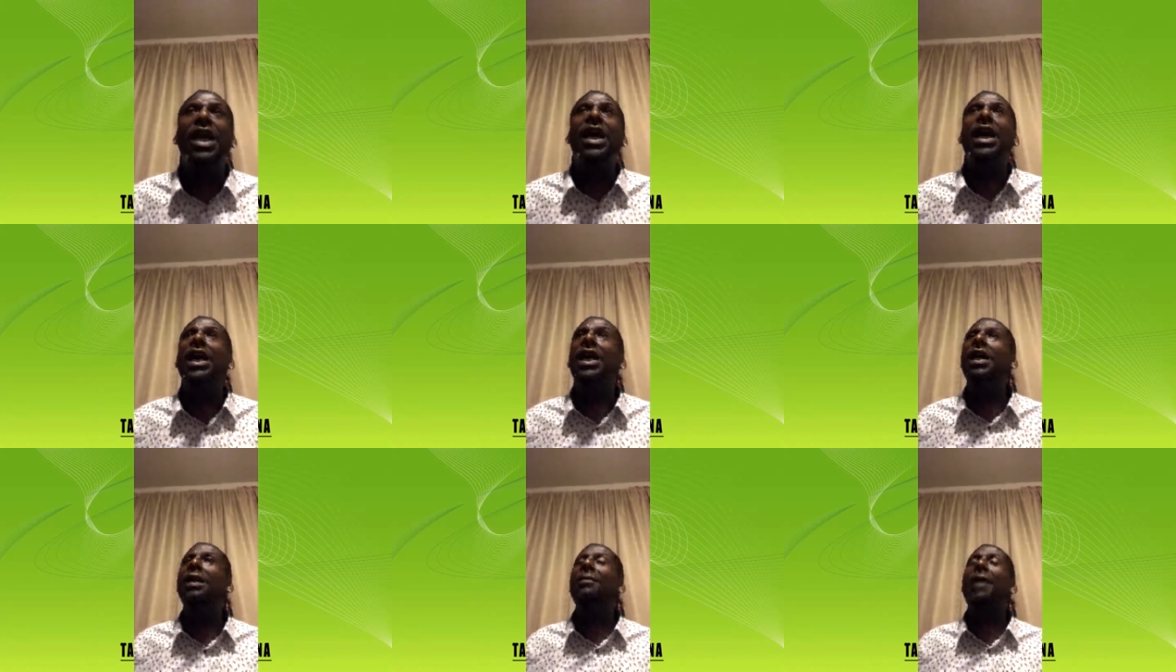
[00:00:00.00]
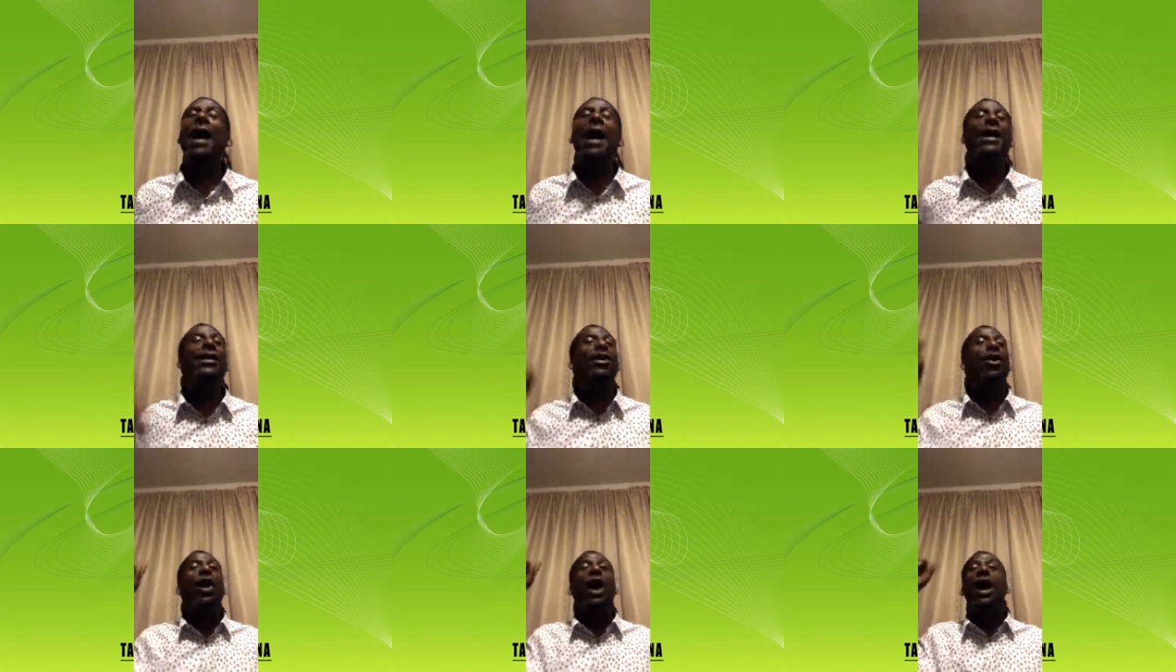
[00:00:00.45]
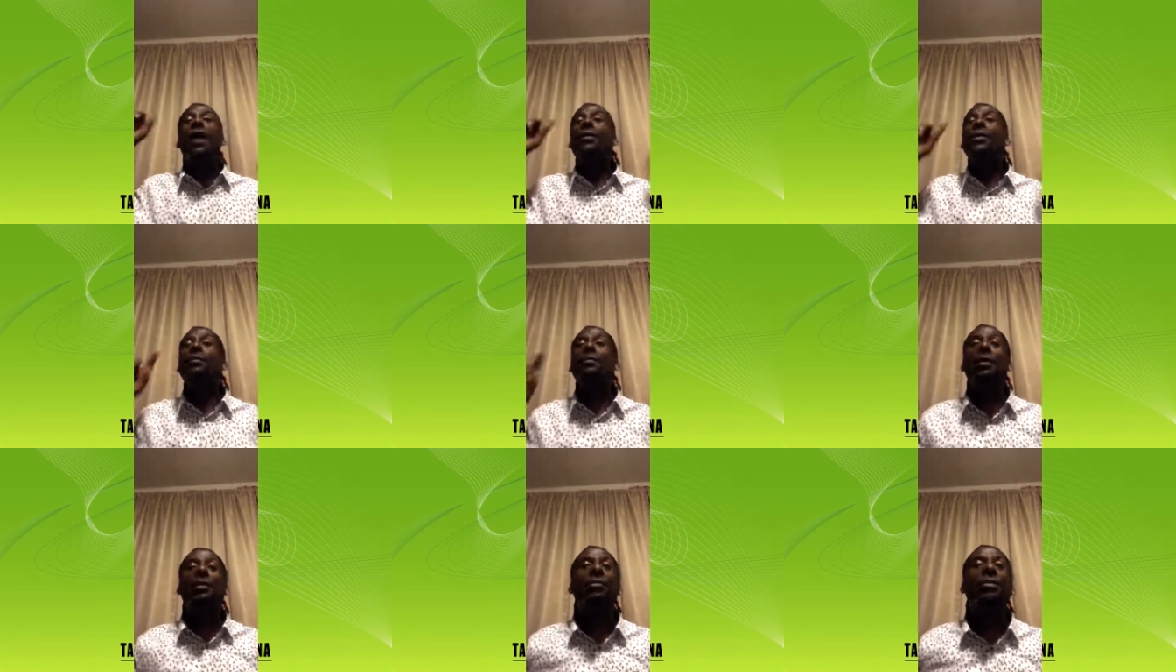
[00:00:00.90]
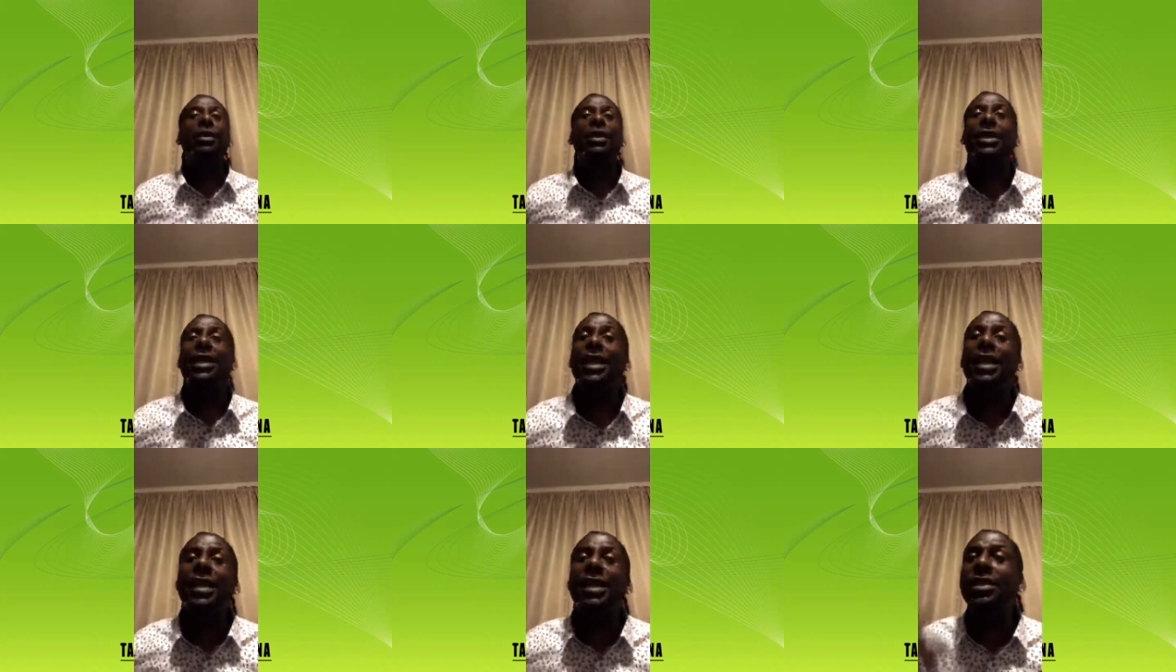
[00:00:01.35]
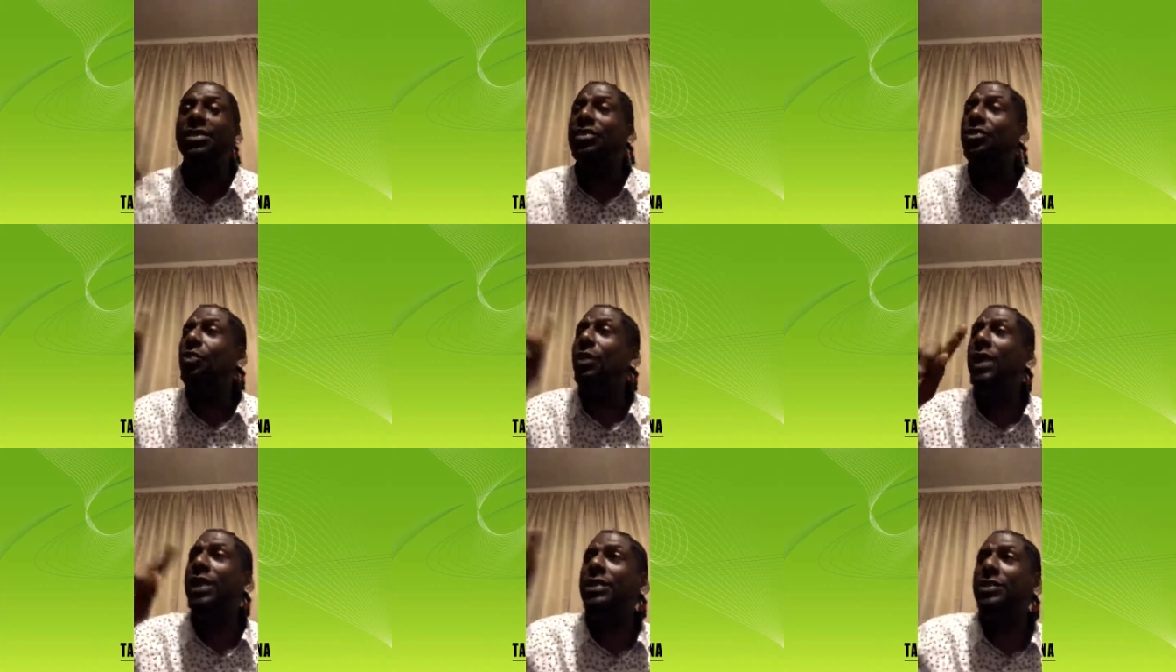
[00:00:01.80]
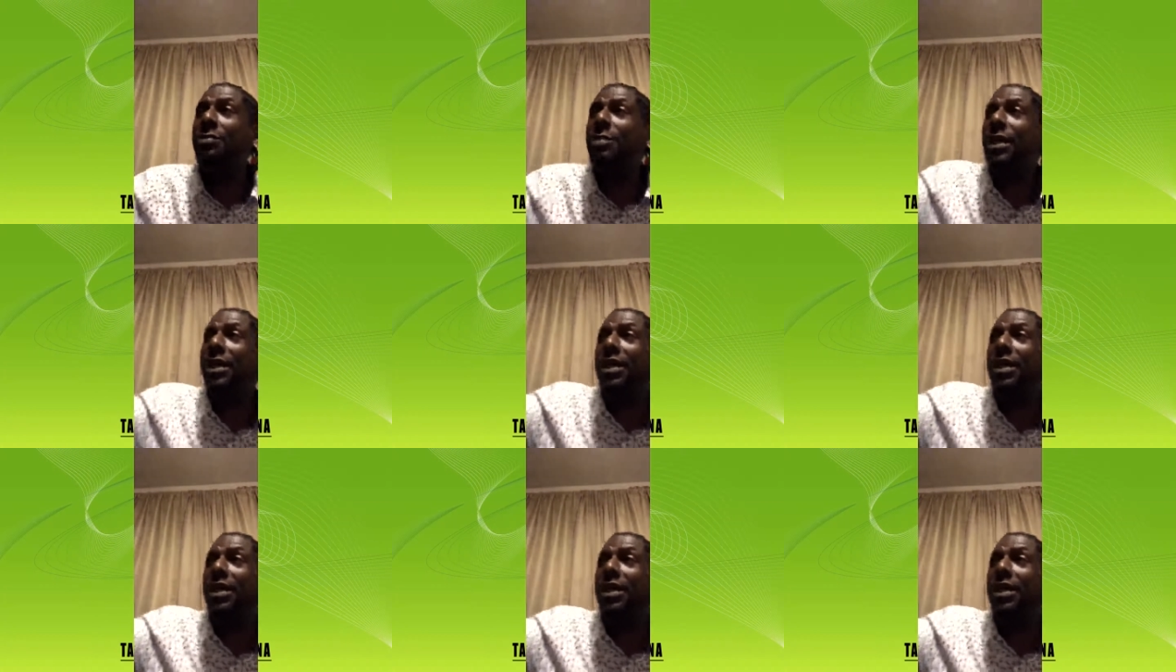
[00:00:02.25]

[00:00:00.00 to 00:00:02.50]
I know I remember getting the switch,